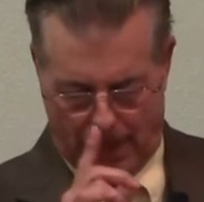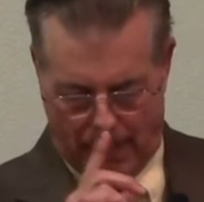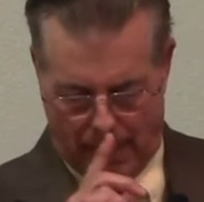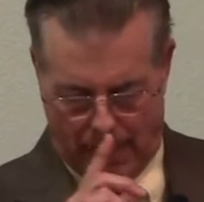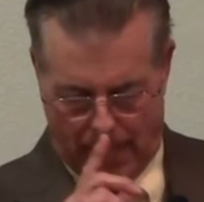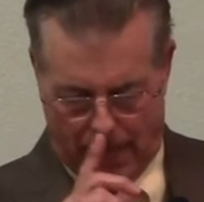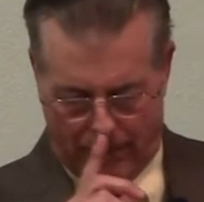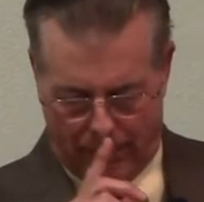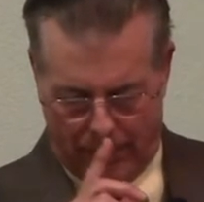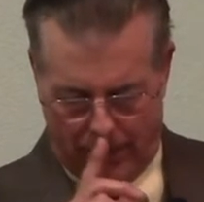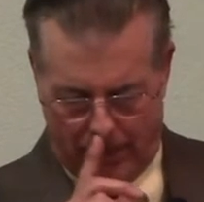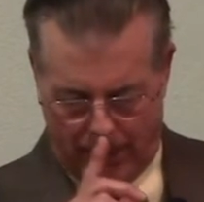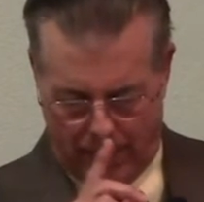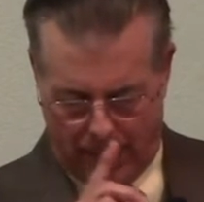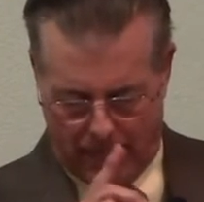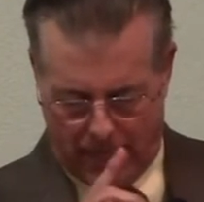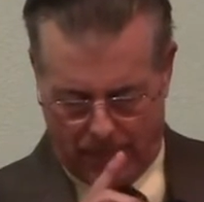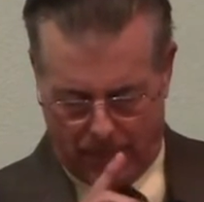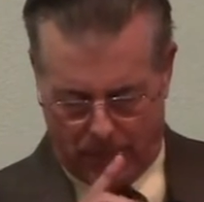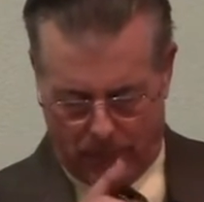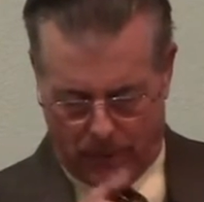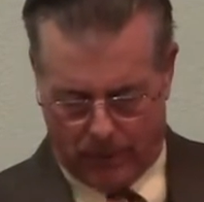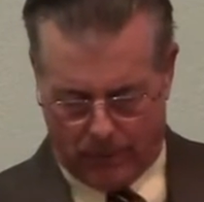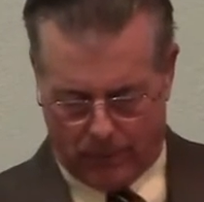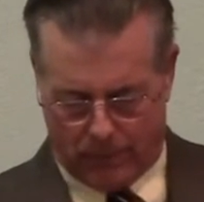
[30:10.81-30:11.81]
Every
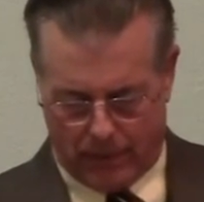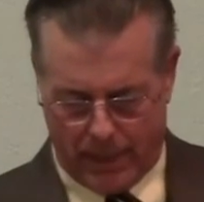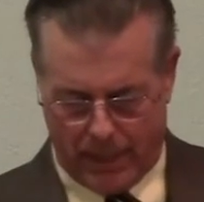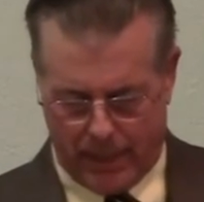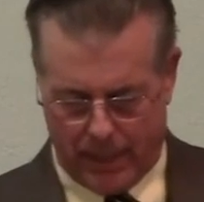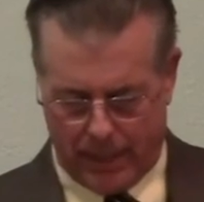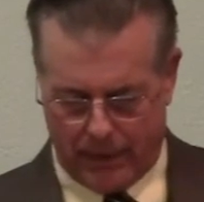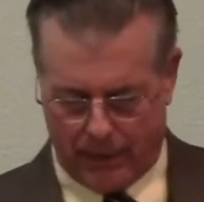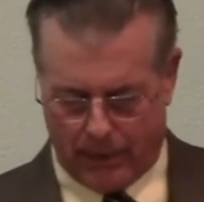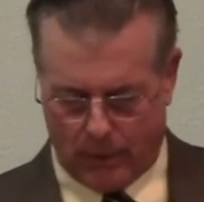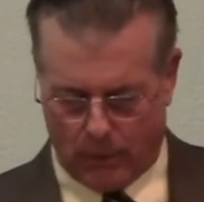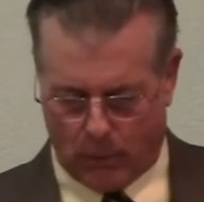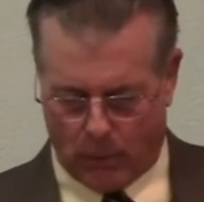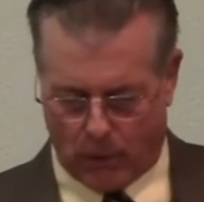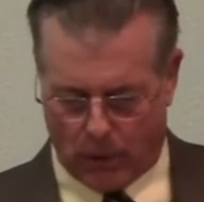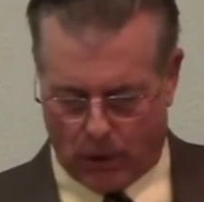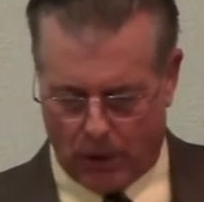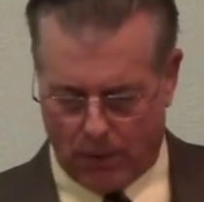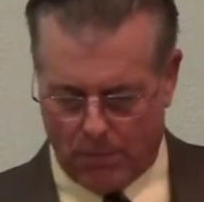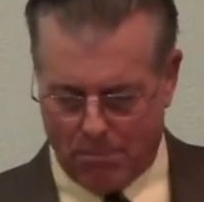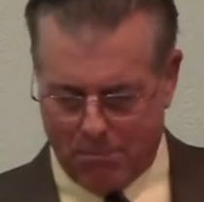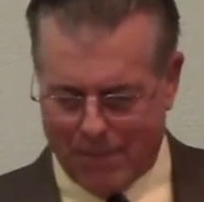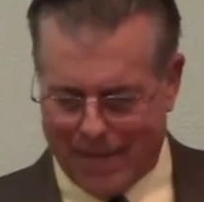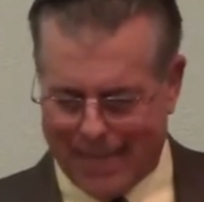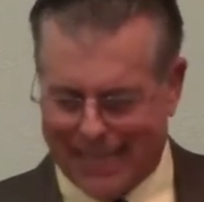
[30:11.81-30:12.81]
time we read the
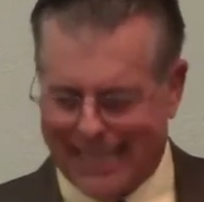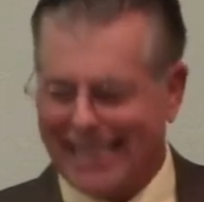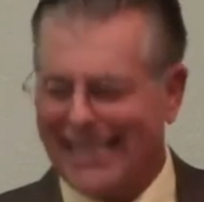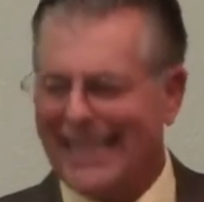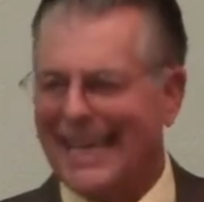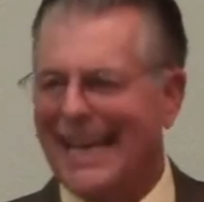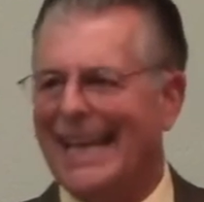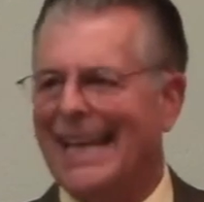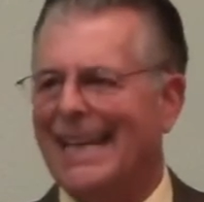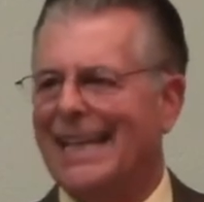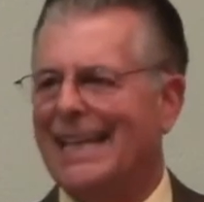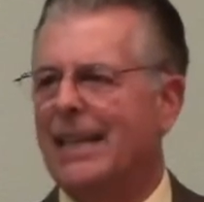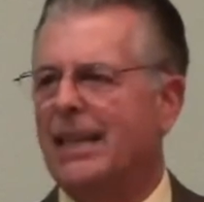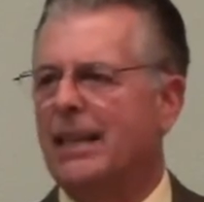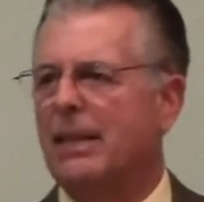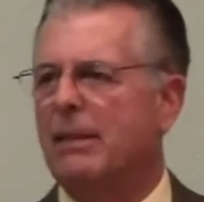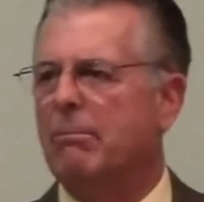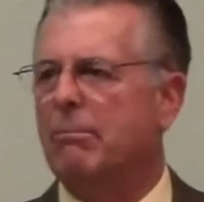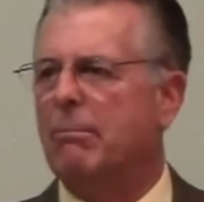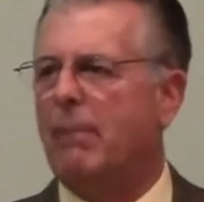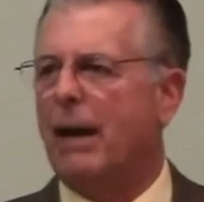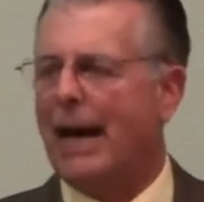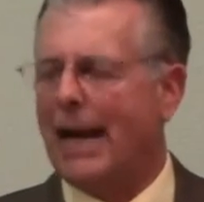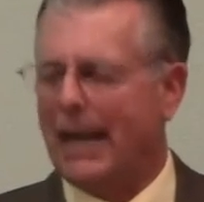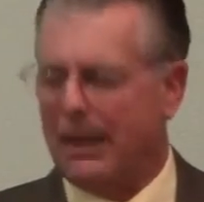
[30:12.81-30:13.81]
word meditate in the
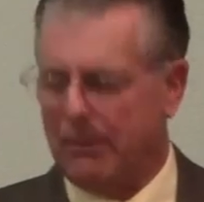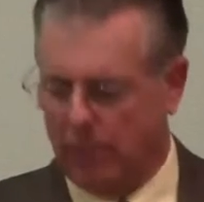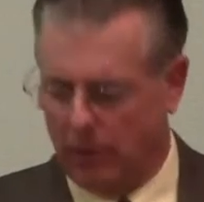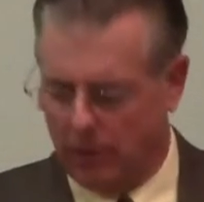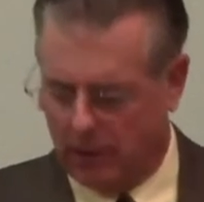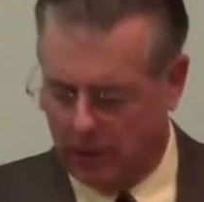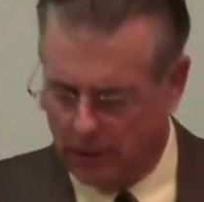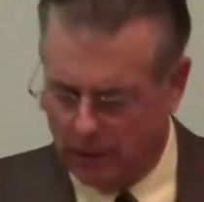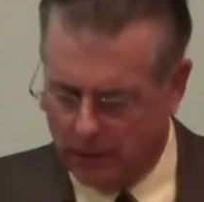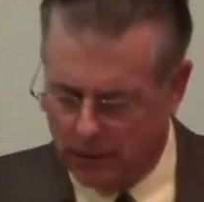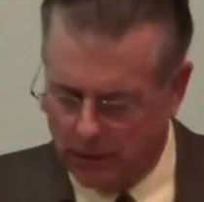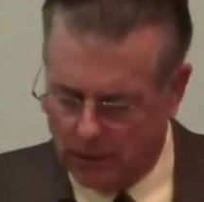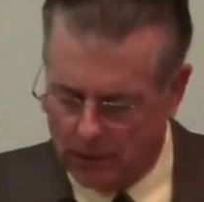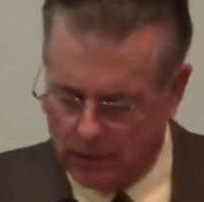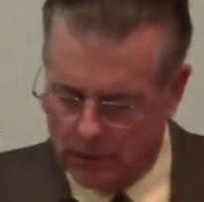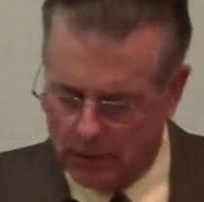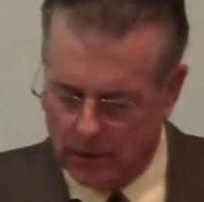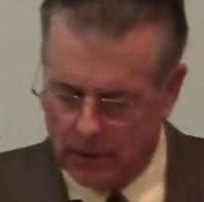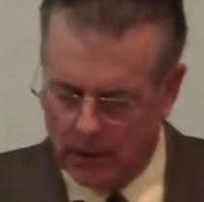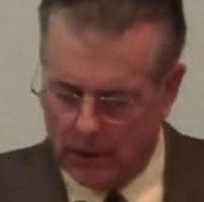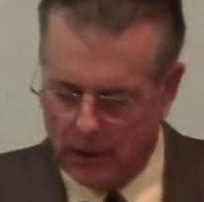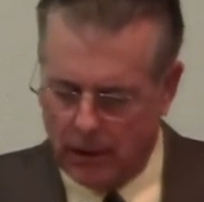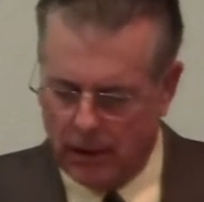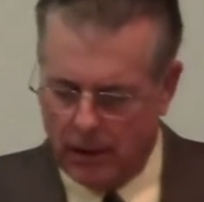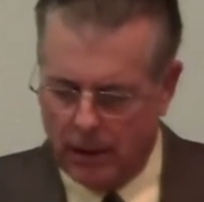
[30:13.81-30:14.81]
Bible,
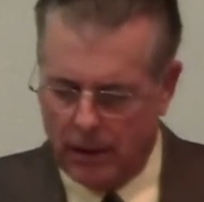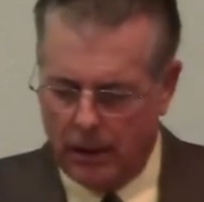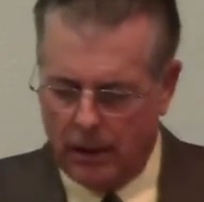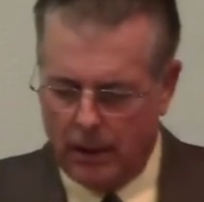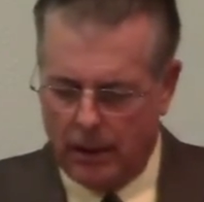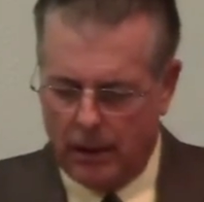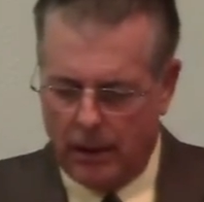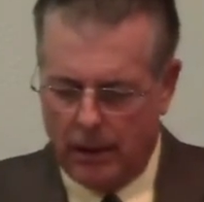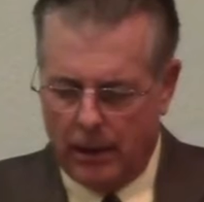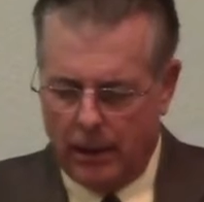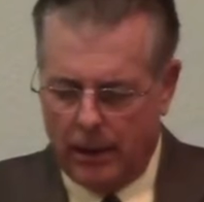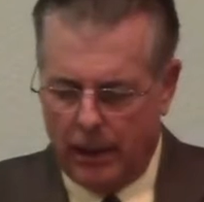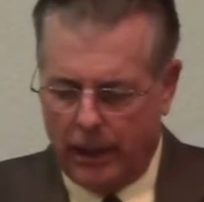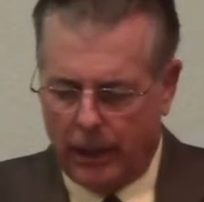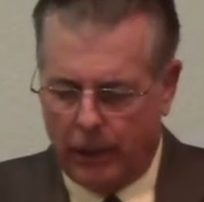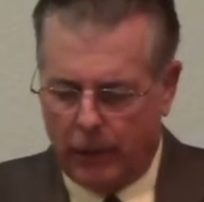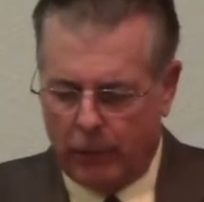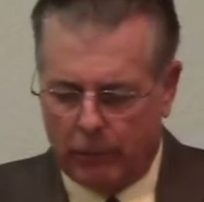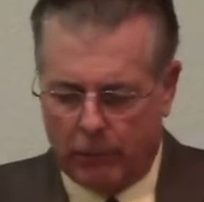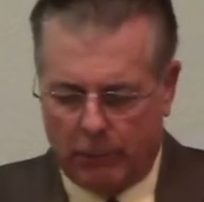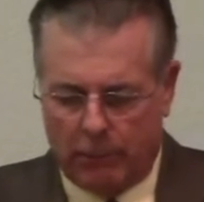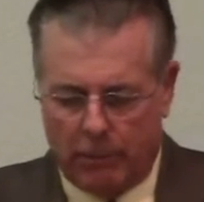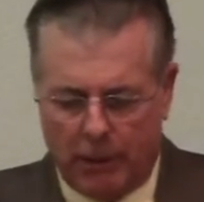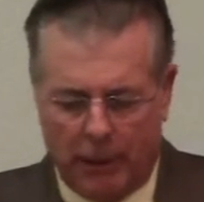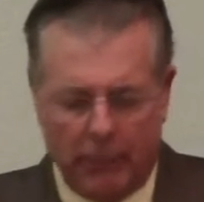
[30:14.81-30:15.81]
it
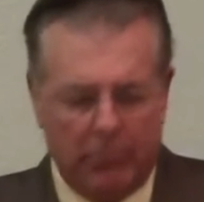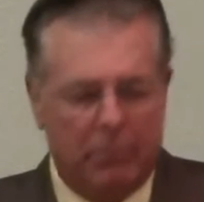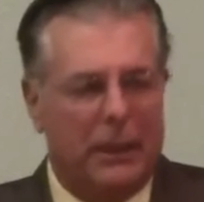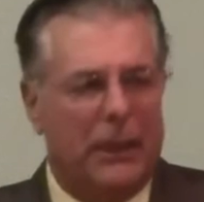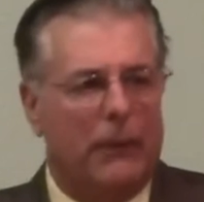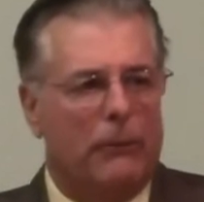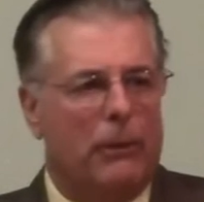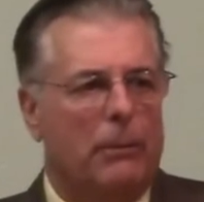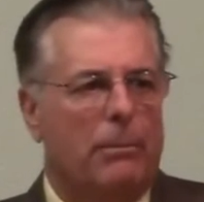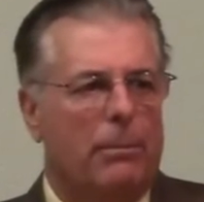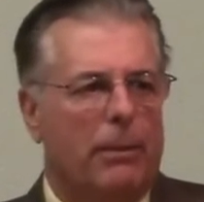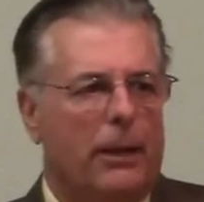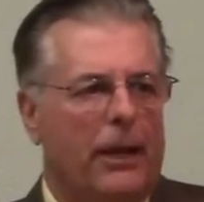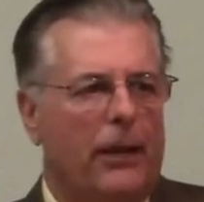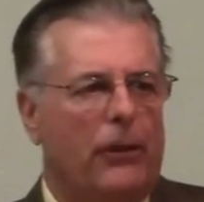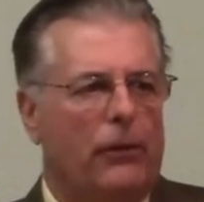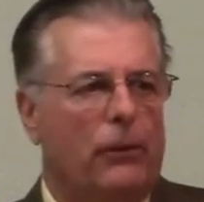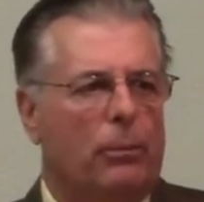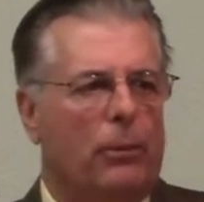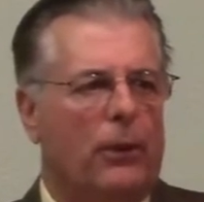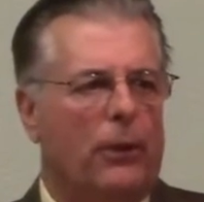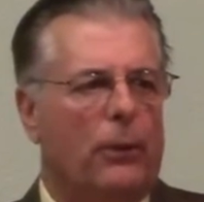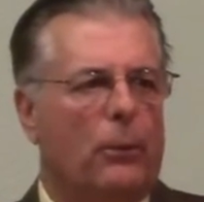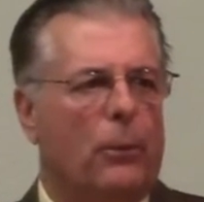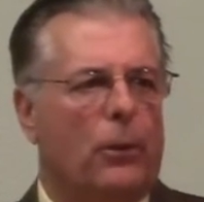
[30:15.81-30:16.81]
could be replaced
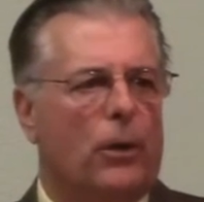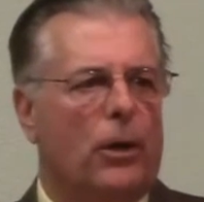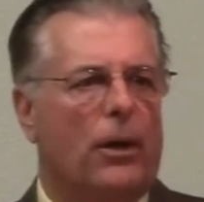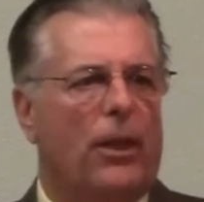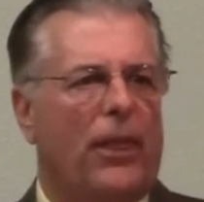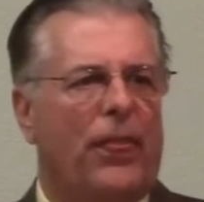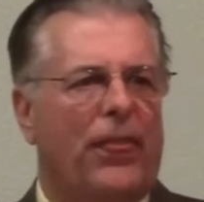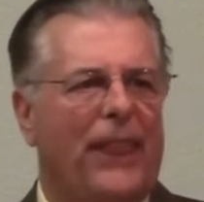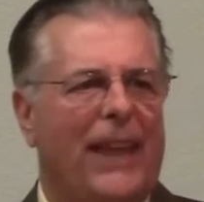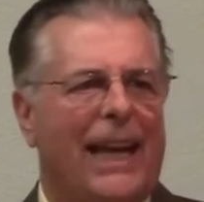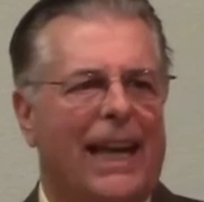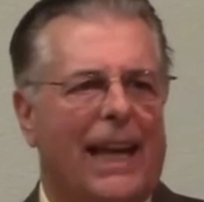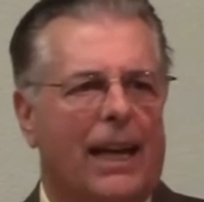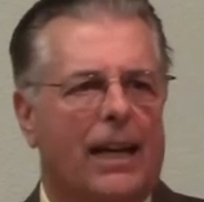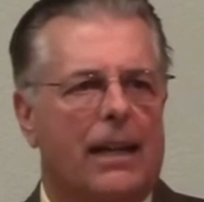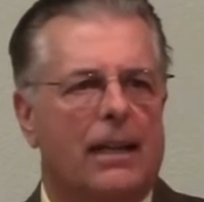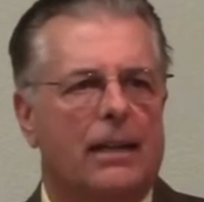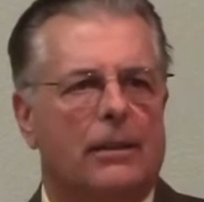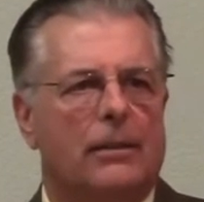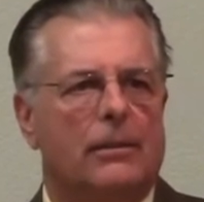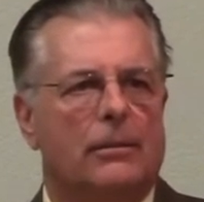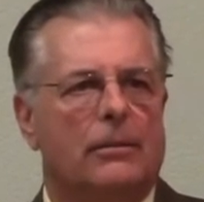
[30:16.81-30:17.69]
with the word think.